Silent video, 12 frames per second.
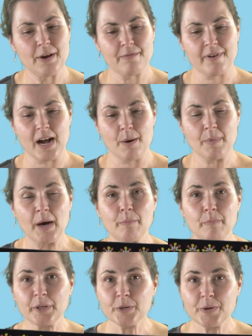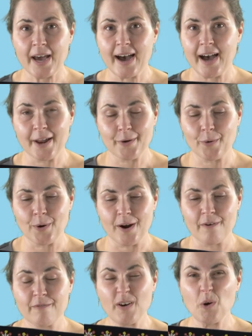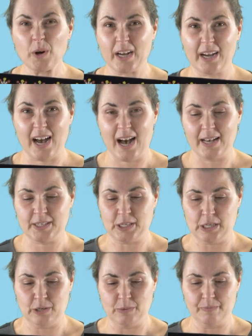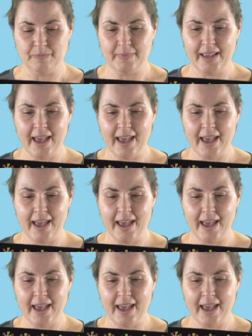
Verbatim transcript: from a bunad or a folk costume.